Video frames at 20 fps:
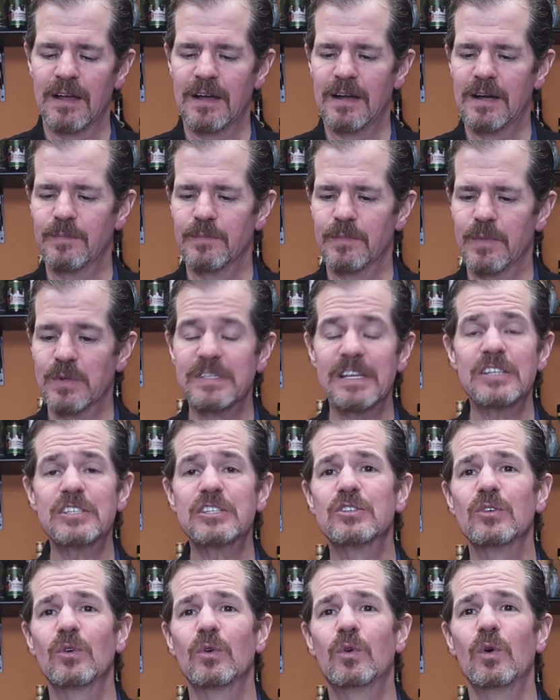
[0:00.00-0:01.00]
It was
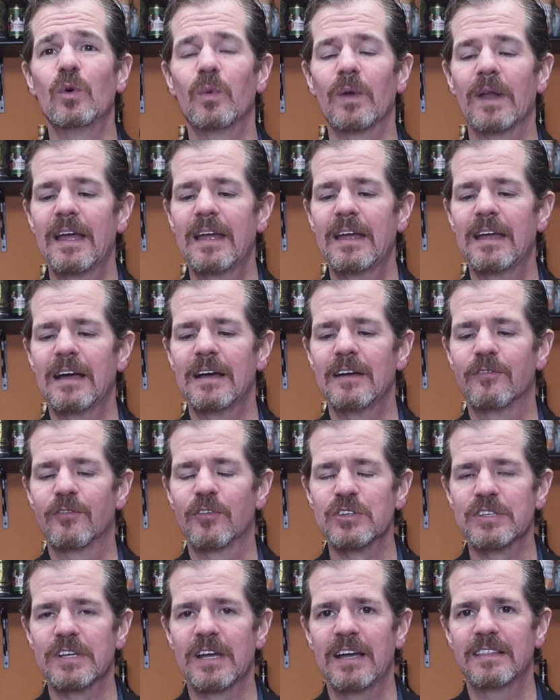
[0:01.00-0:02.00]
actually so cool. When I
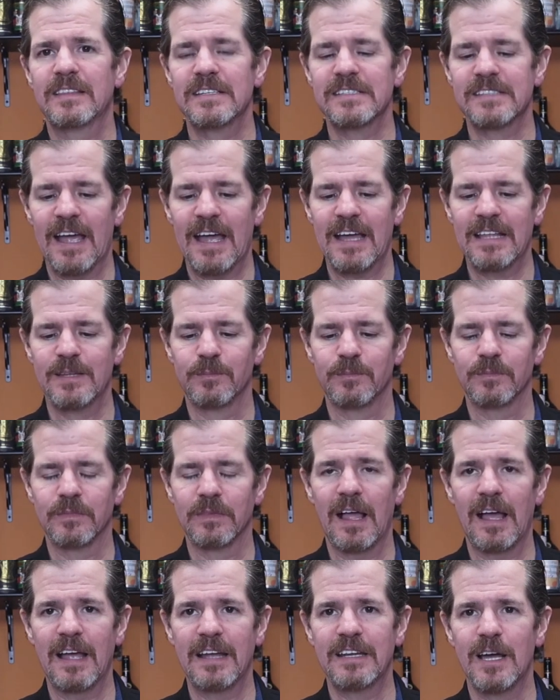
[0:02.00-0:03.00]
first got these, I had
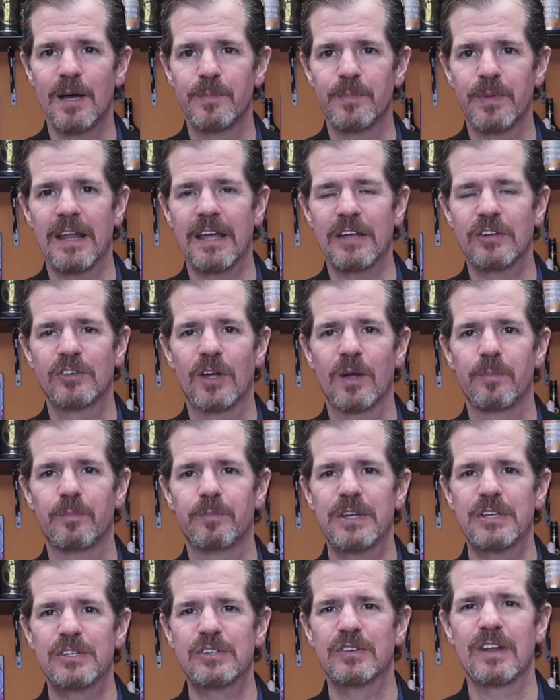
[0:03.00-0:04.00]
them lined up and I took a
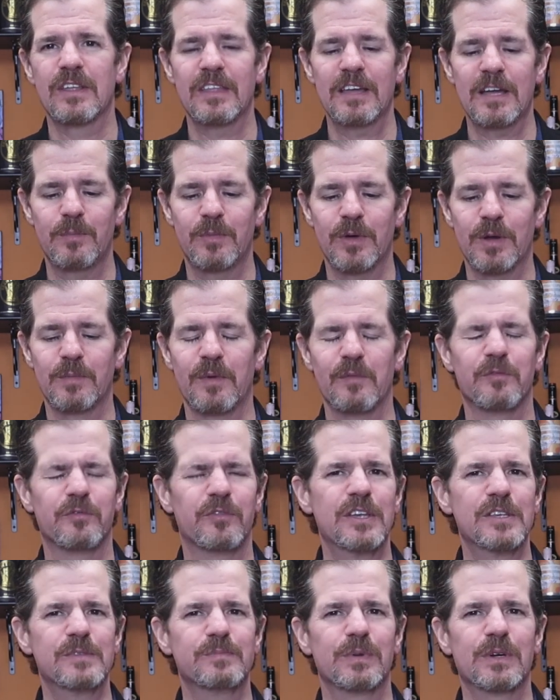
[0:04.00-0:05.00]
picture and I think I put them on
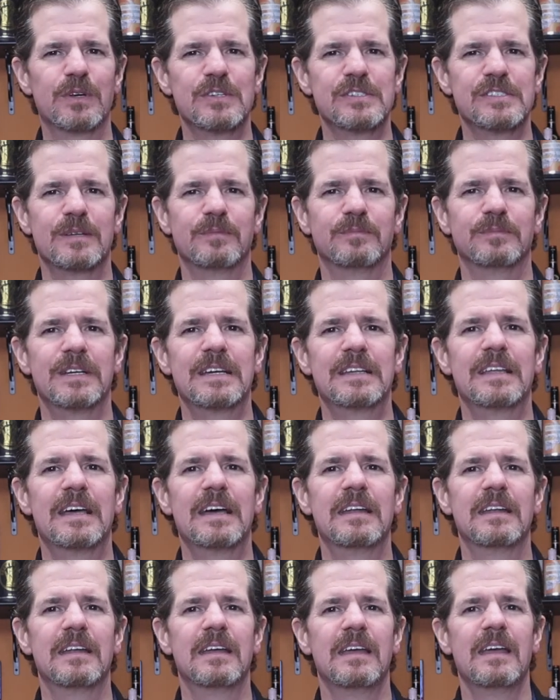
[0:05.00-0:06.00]
Facebook or something like
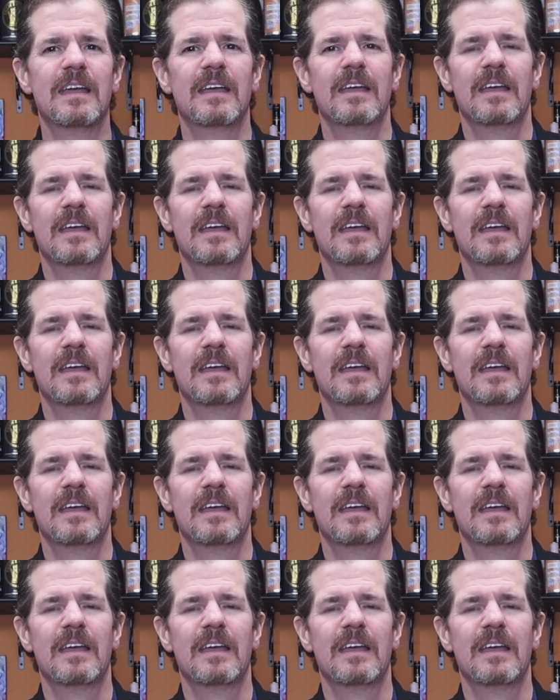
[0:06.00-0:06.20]
that.